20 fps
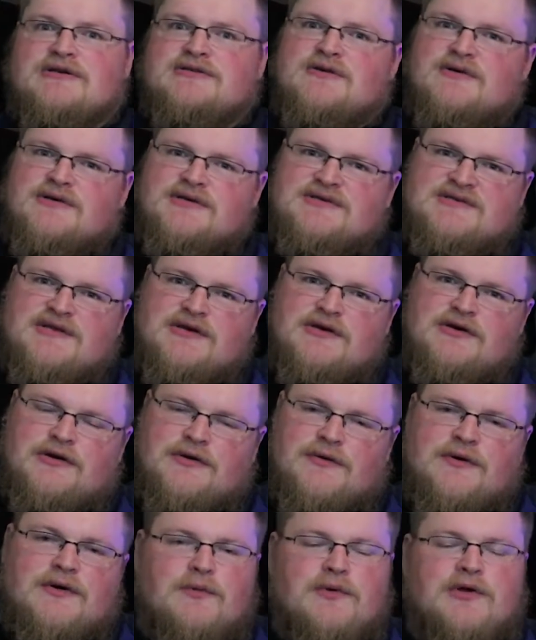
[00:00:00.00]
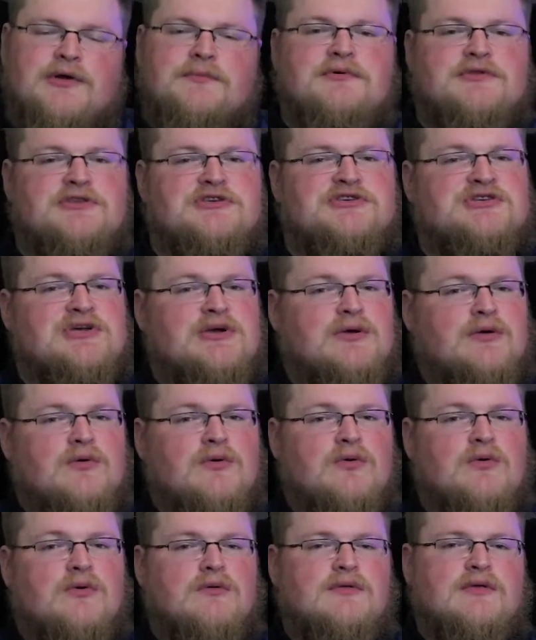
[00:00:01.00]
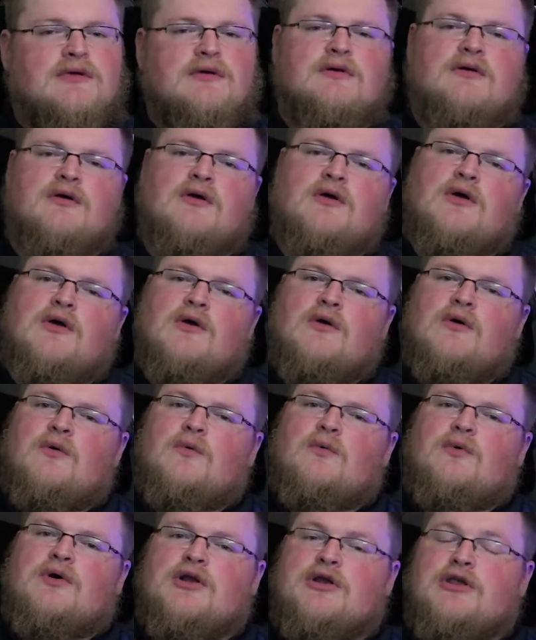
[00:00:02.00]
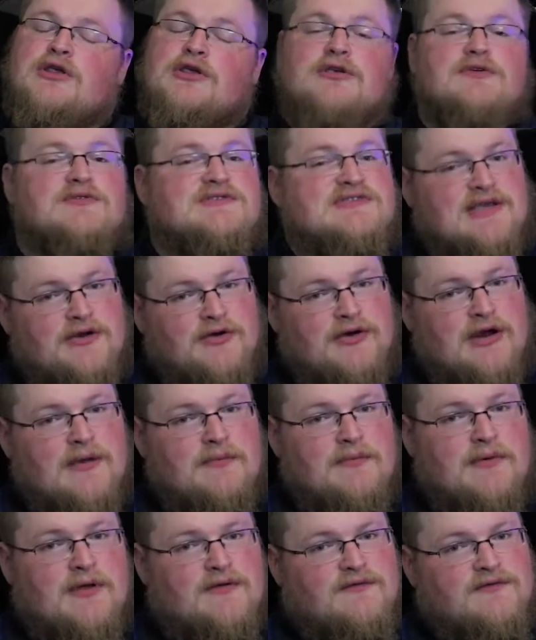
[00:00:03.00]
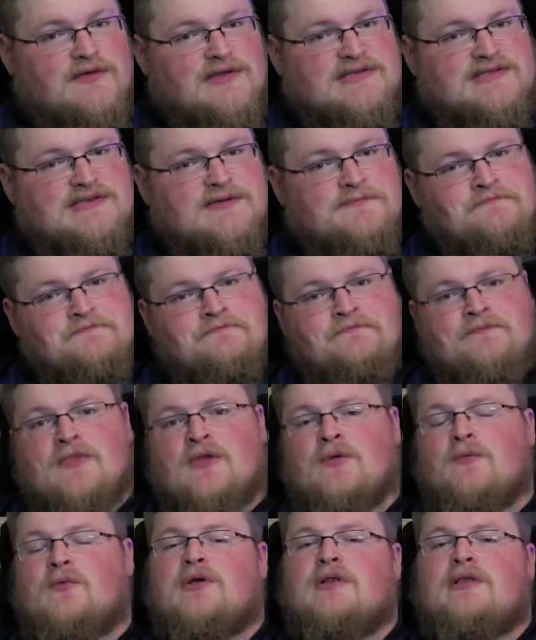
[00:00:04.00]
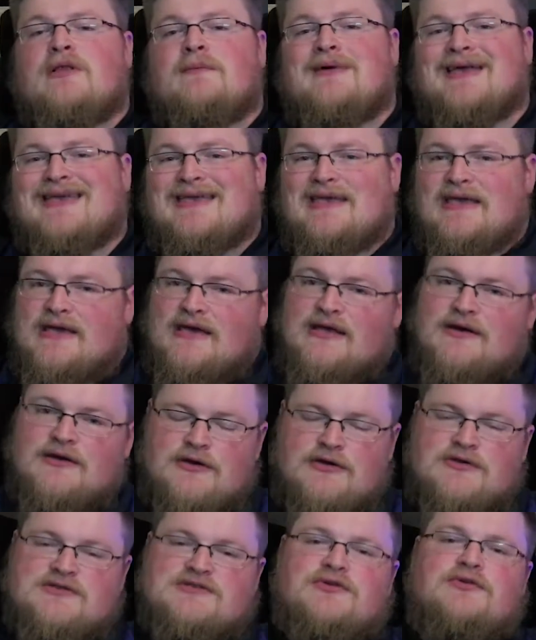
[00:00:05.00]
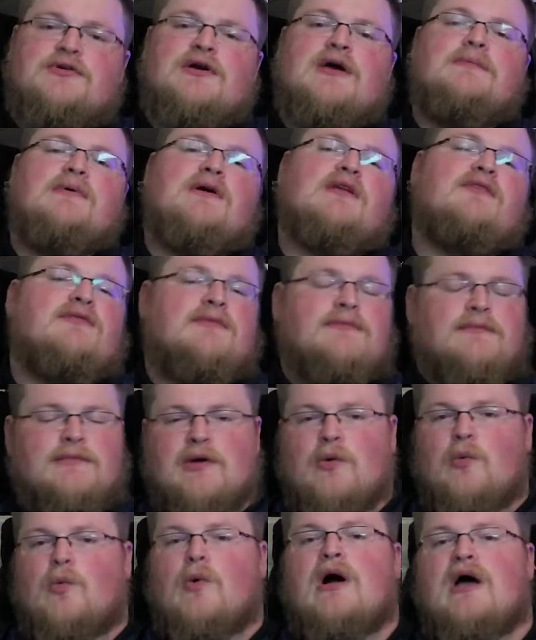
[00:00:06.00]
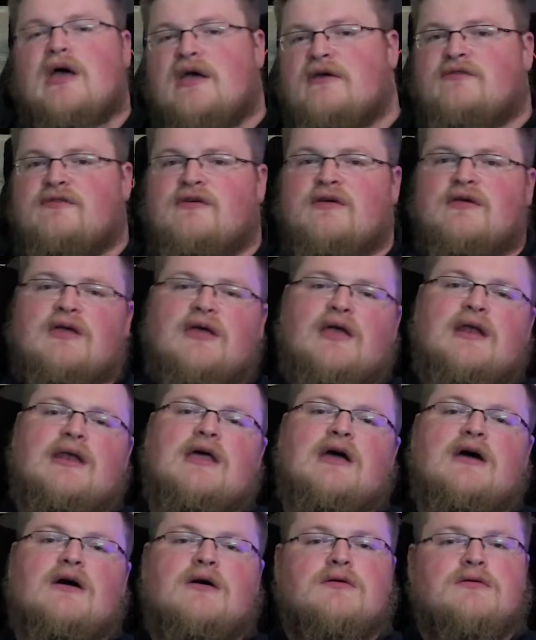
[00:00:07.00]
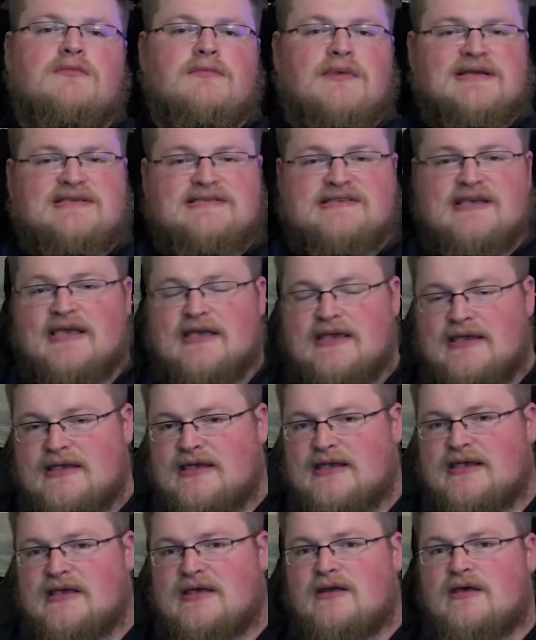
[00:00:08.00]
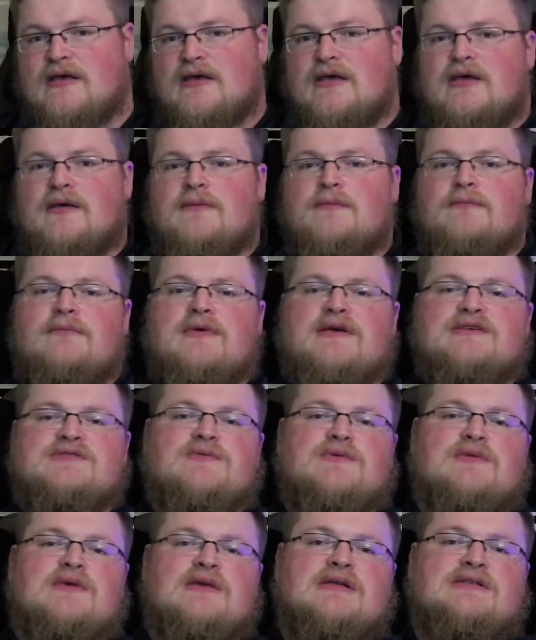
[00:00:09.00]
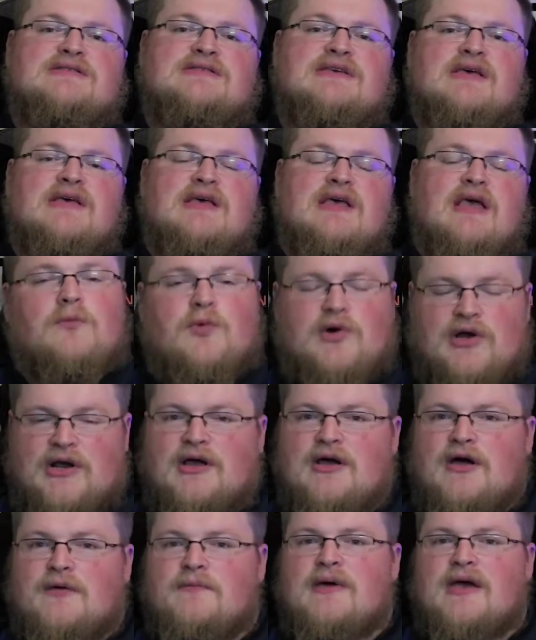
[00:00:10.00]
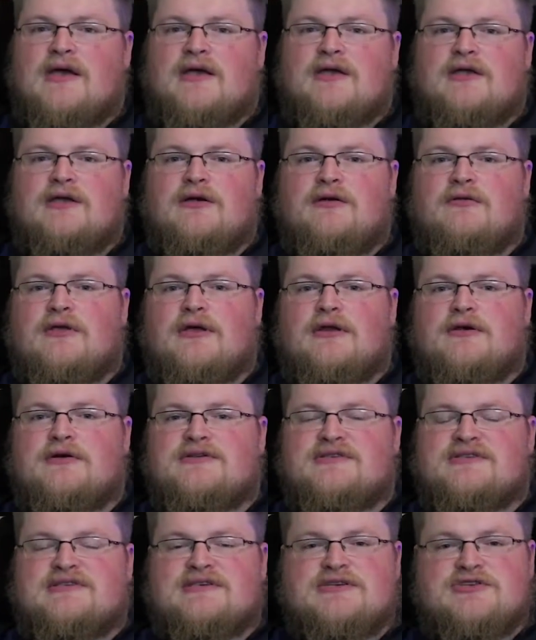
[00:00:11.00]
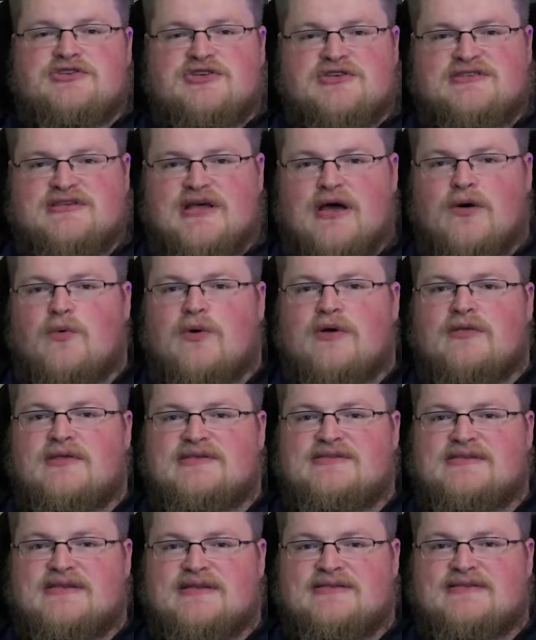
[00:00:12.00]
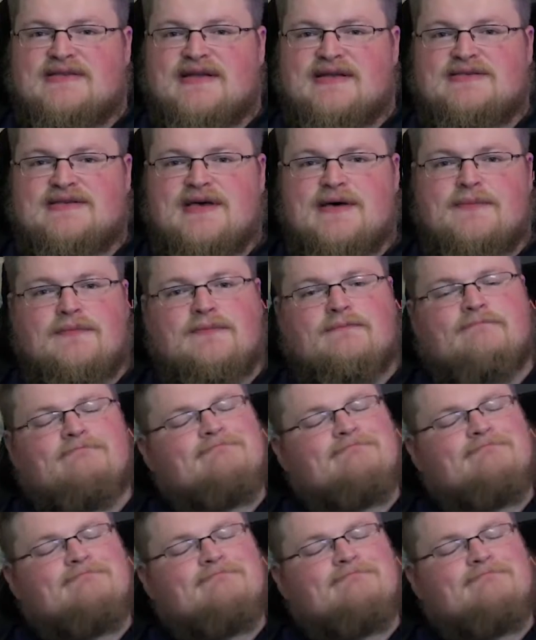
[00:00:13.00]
So I decided, you know what, we're going to put this chair on hold. We're going to use the crap out of it. We're going to let my kid use the crap out of it, my wife, and now my second kid mess with it. We're going to come back a year later to see just how well this thing stands up.